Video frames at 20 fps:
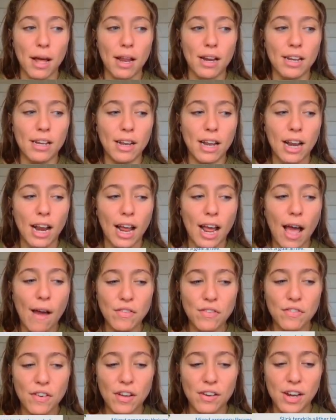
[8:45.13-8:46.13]
it. And I
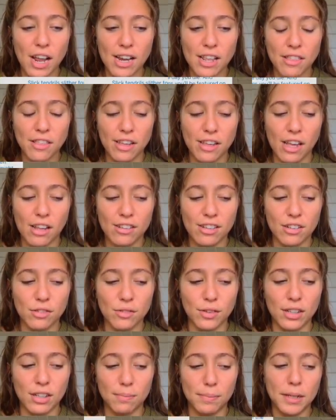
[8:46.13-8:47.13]
haven't found anything else that's
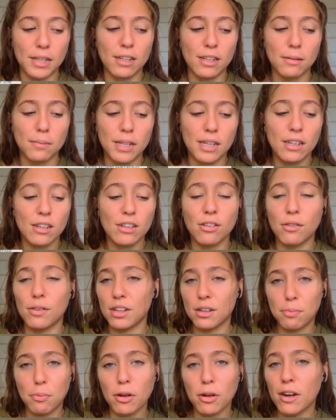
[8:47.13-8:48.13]
really speaking to me. So at
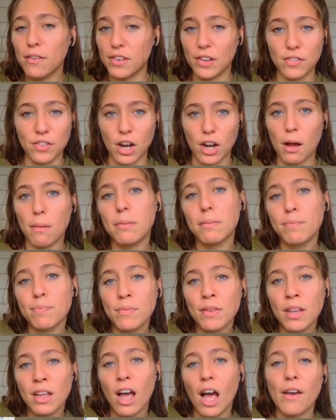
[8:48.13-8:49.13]
this point, I've given up.
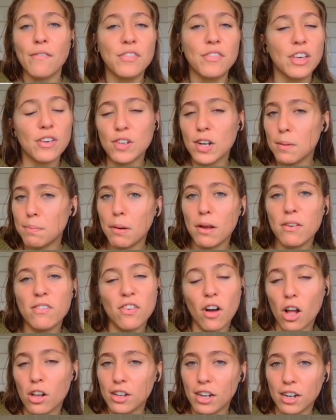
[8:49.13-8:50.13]
I've given up on
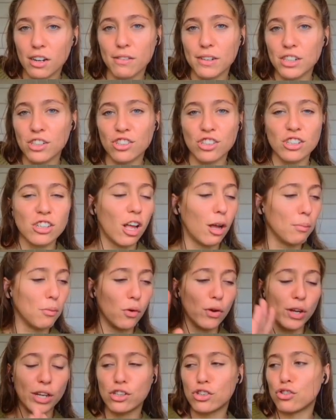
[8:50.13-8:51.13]
fall decoration. I'm
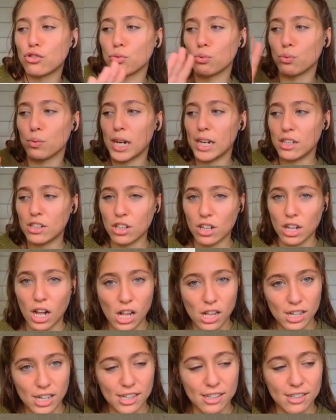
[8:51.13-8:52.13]
going straight to the
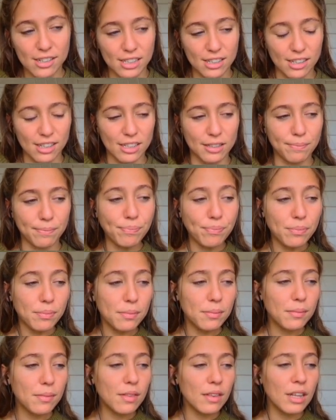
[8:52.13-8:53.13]
holiday season.
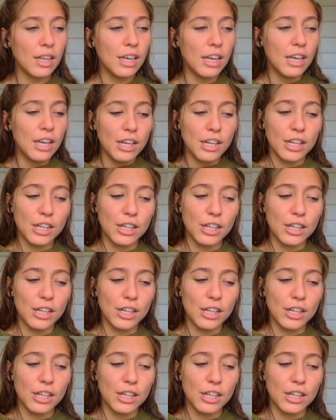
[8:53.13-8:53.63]
You